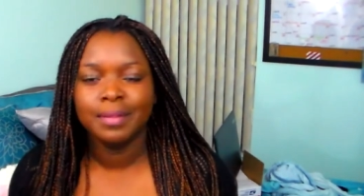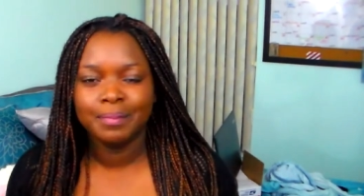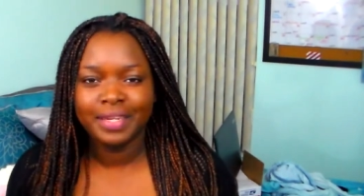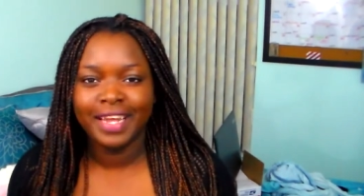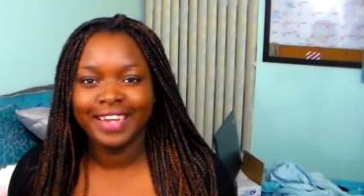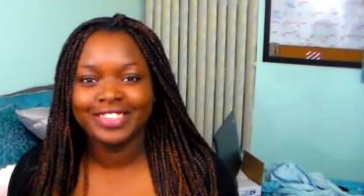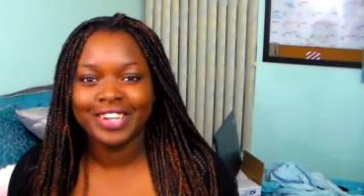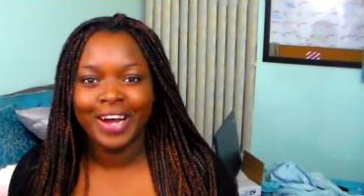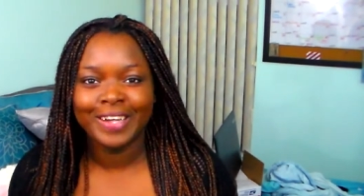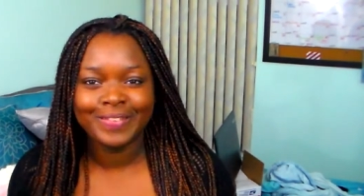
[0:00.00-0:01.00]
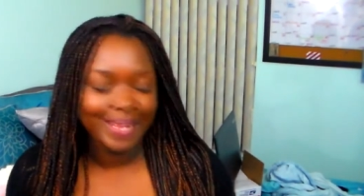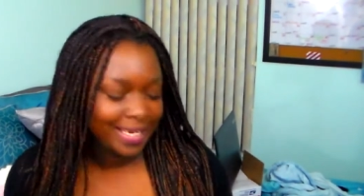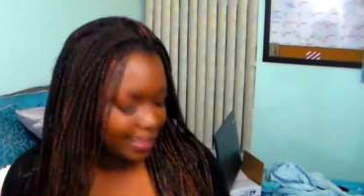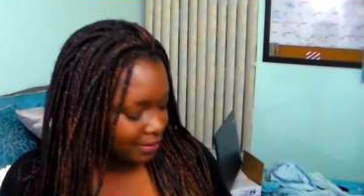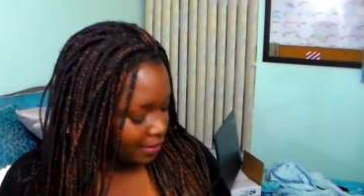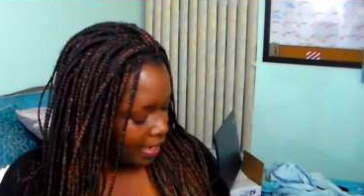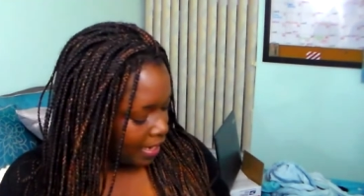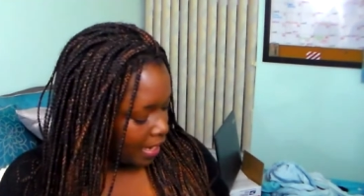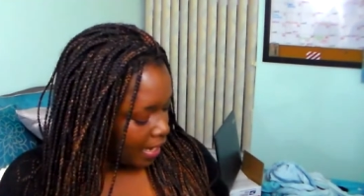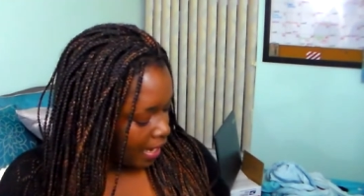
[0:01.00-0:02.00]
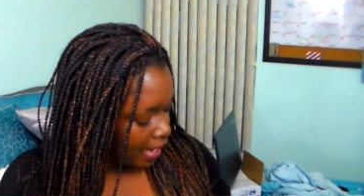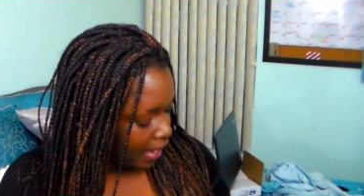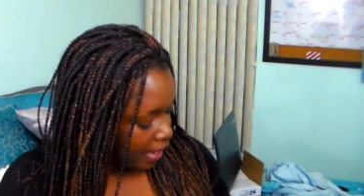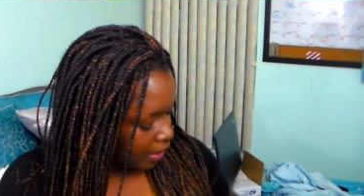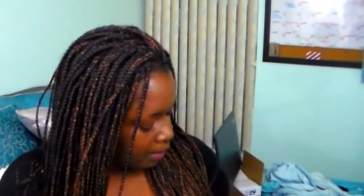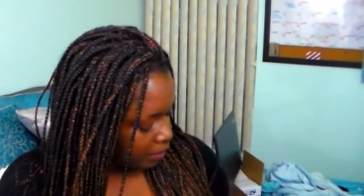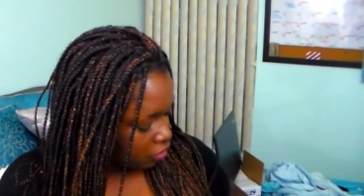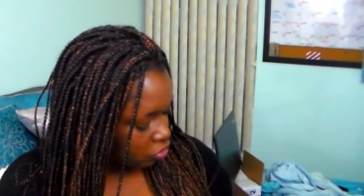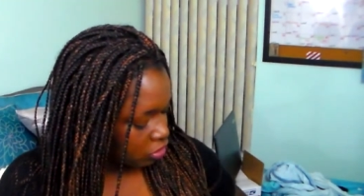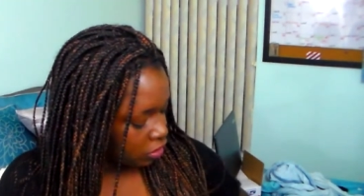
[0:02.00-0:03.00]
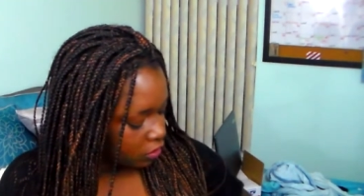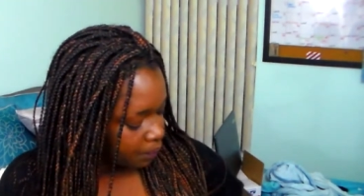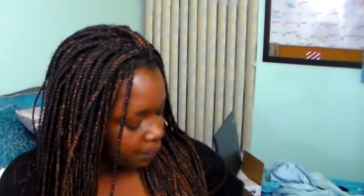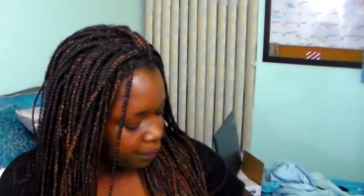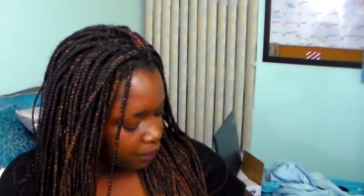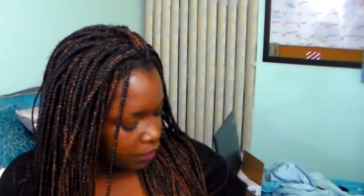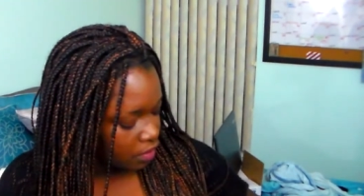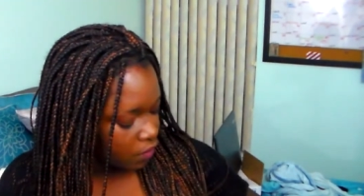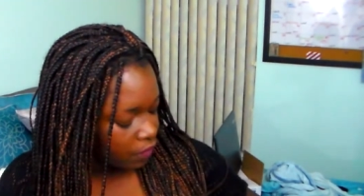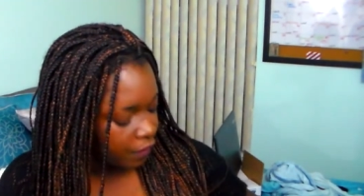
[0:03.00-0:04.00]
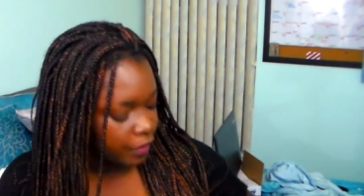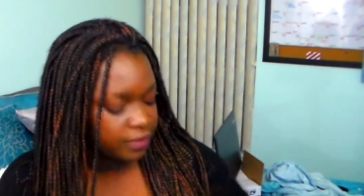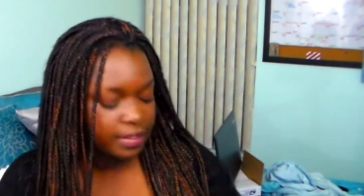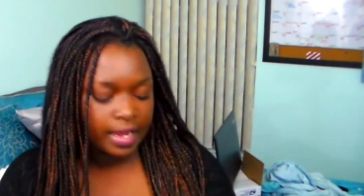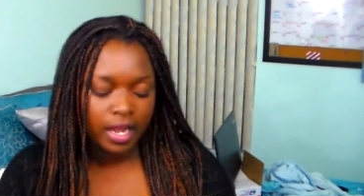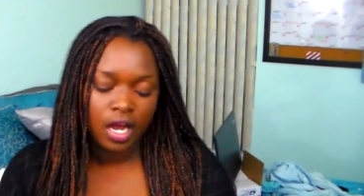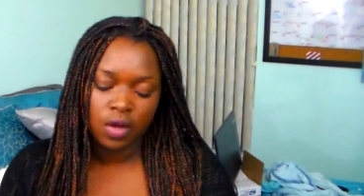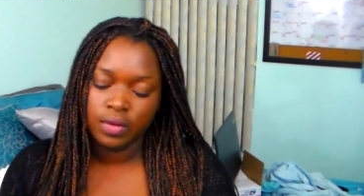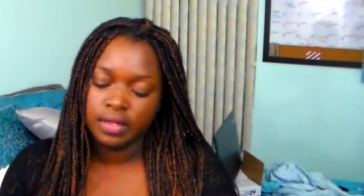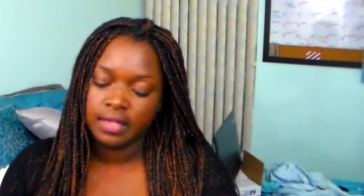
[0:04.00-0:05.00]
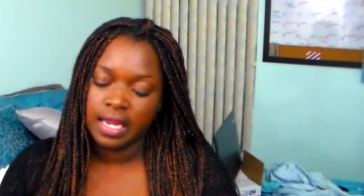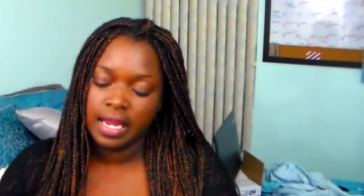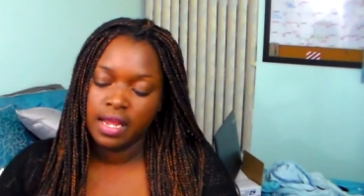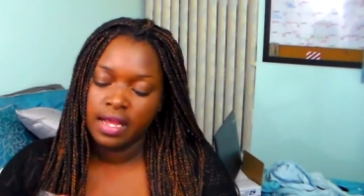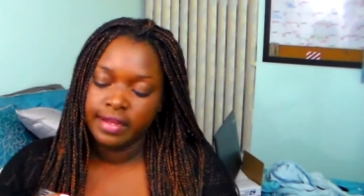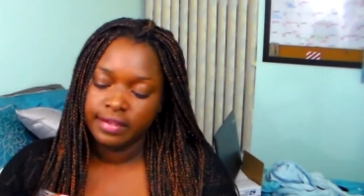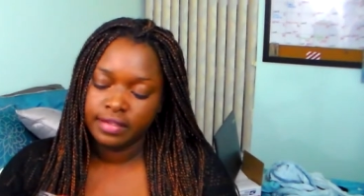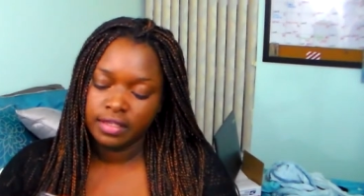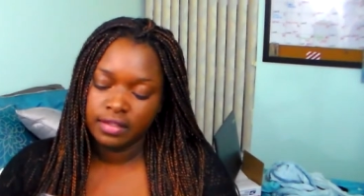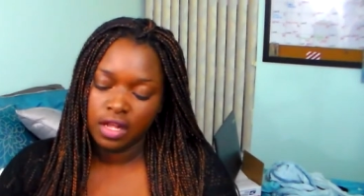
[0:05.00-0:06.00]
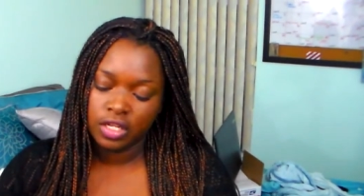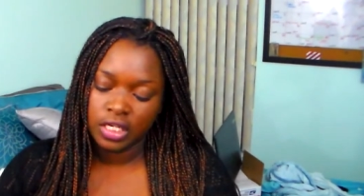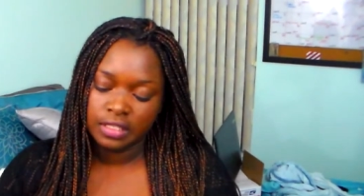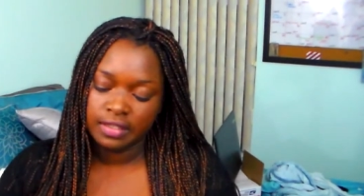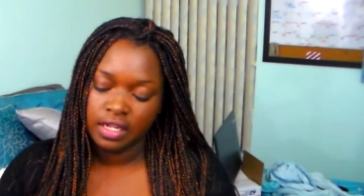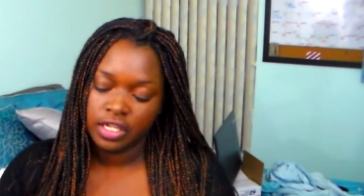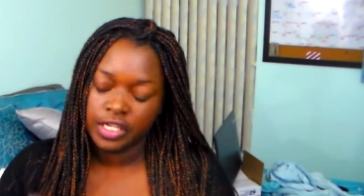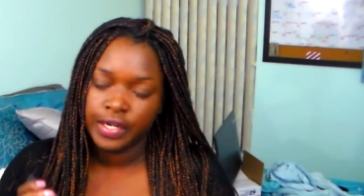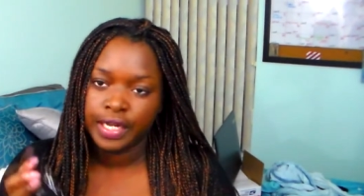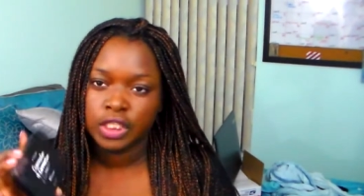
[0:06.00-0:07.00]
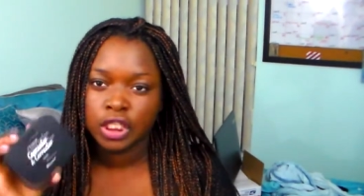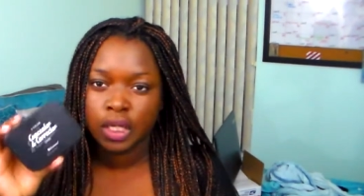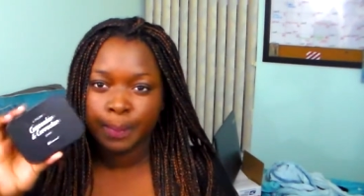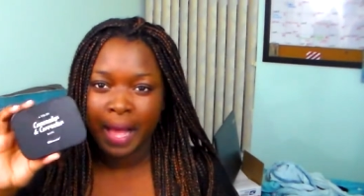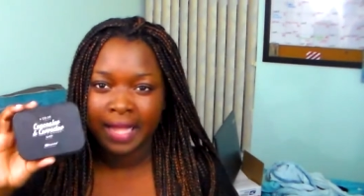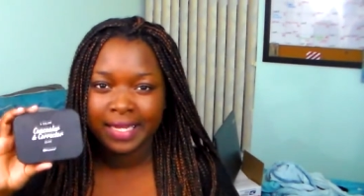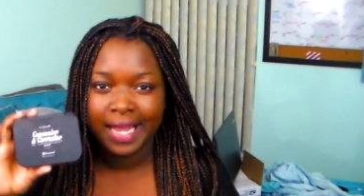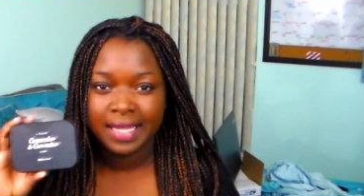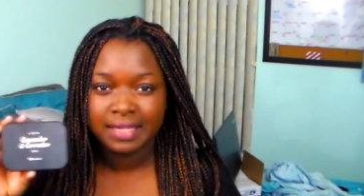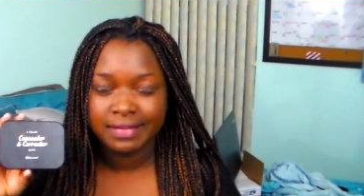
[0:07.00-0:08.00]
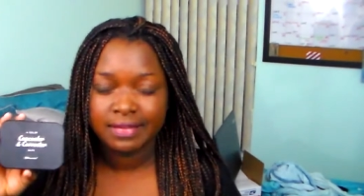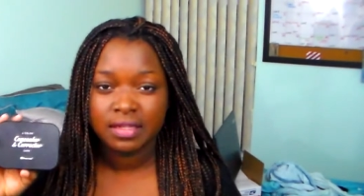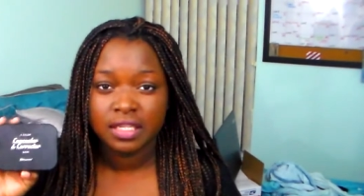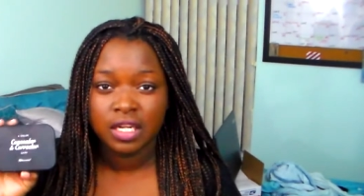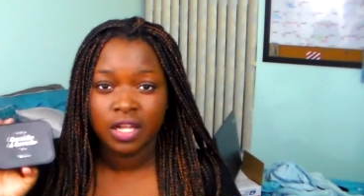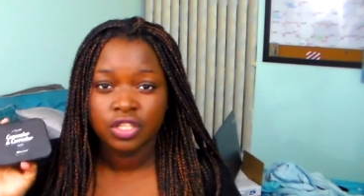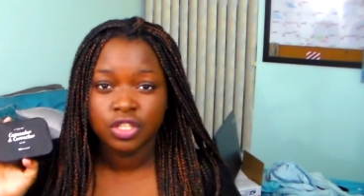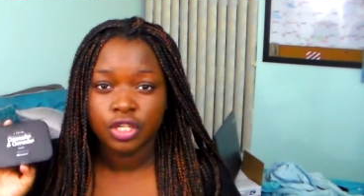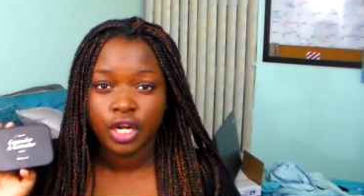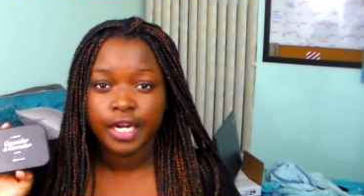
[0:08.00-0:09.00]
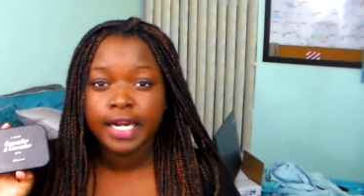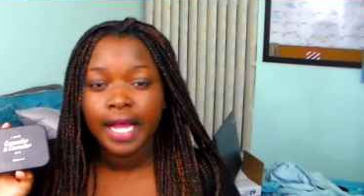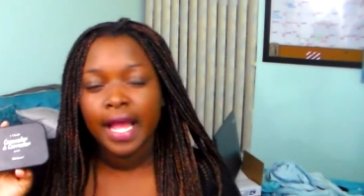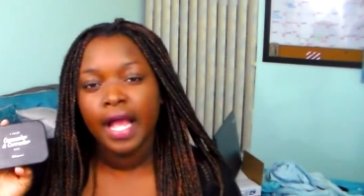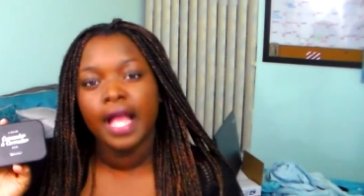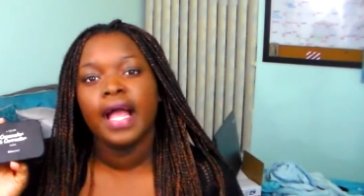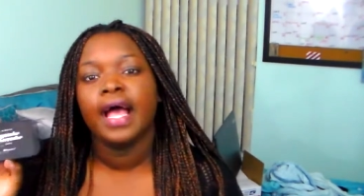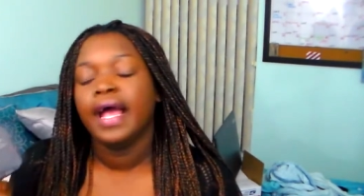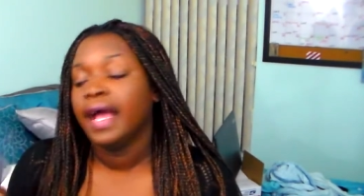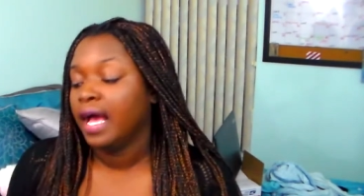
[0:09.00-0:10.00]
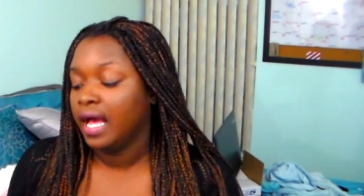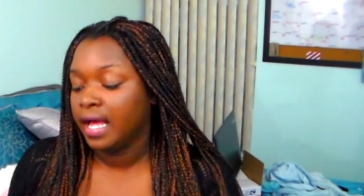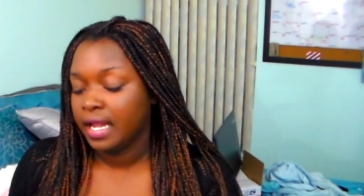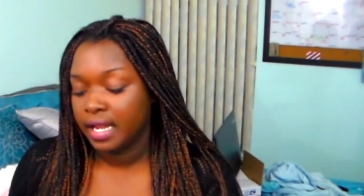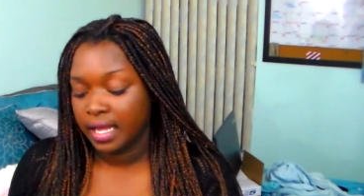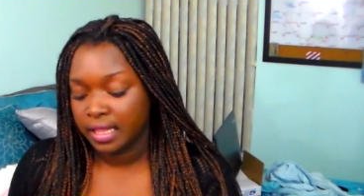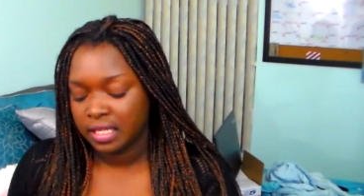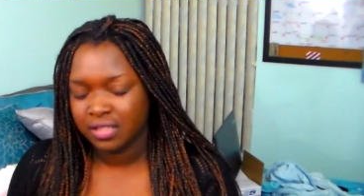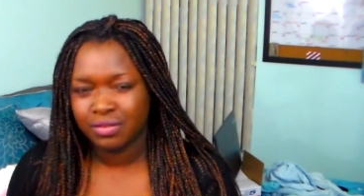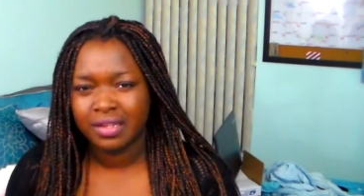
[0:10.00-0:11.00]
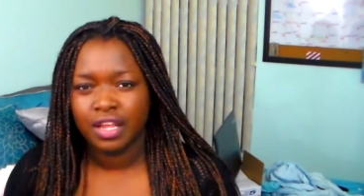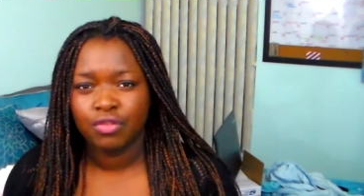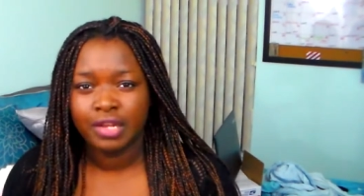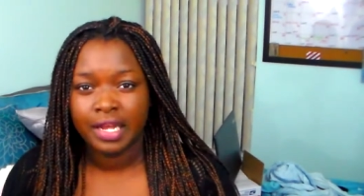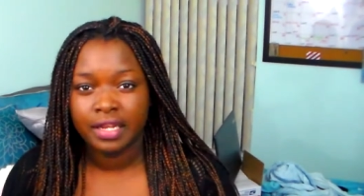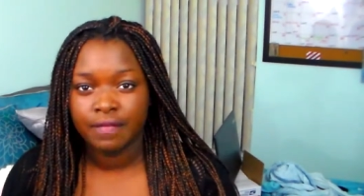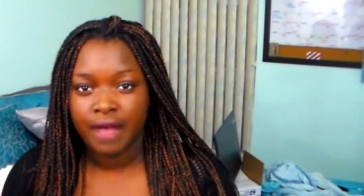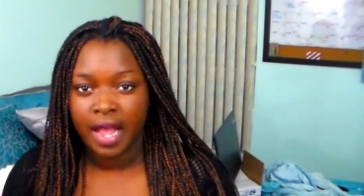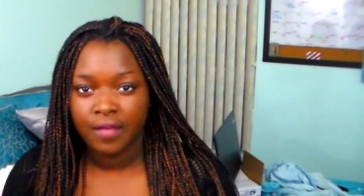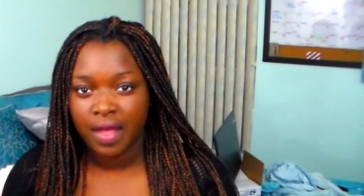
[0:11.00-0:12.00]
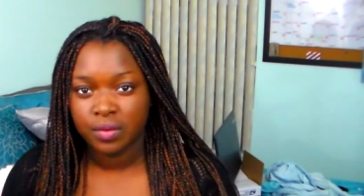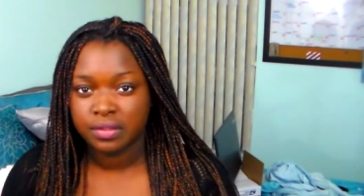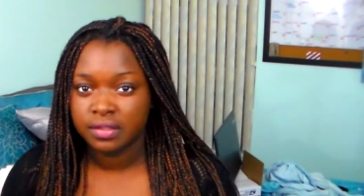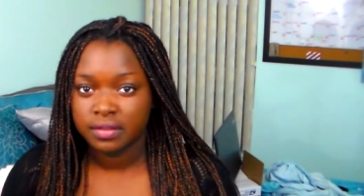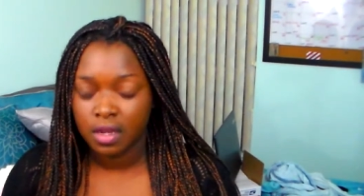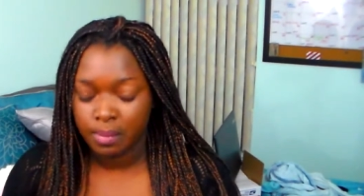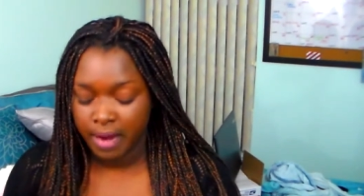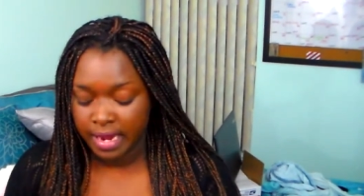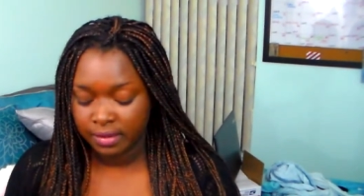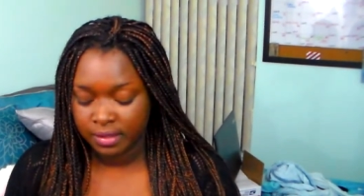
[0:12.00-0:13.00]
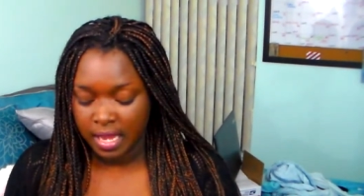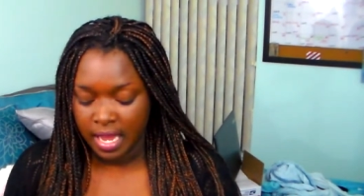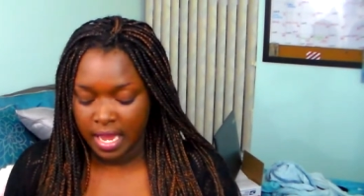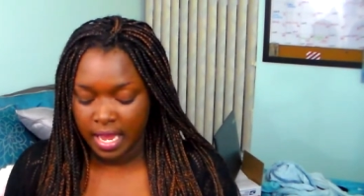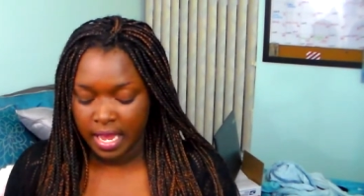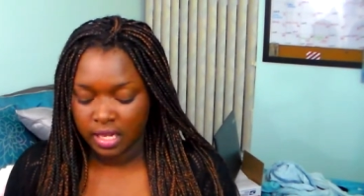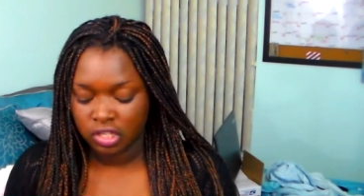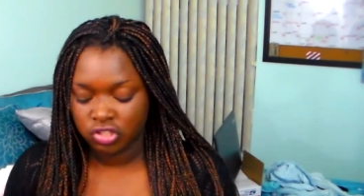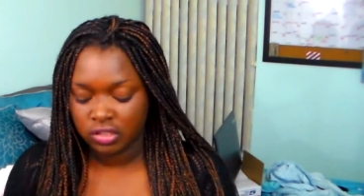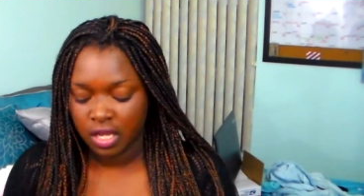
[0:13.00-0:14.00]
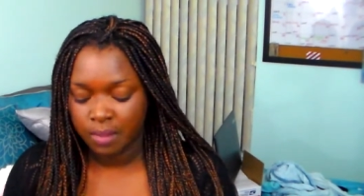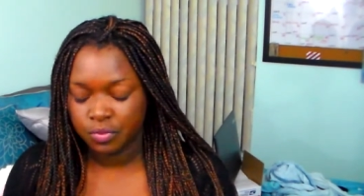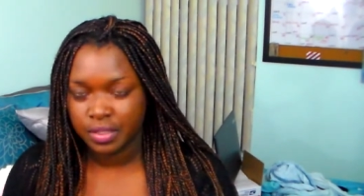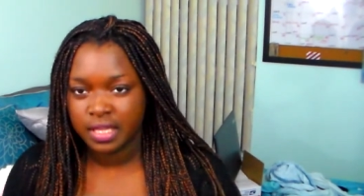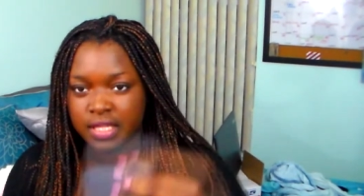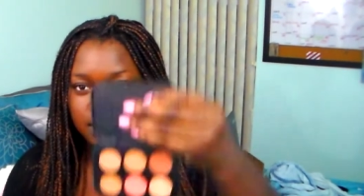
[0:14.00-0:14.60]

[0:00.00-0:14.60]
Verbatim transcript: BH Cosmetics and I'm going to show you. The first thing I got was a six color concealer and corrector palette and this is in the color dark and I think this was like $3.95 that was the sale price and it just comes with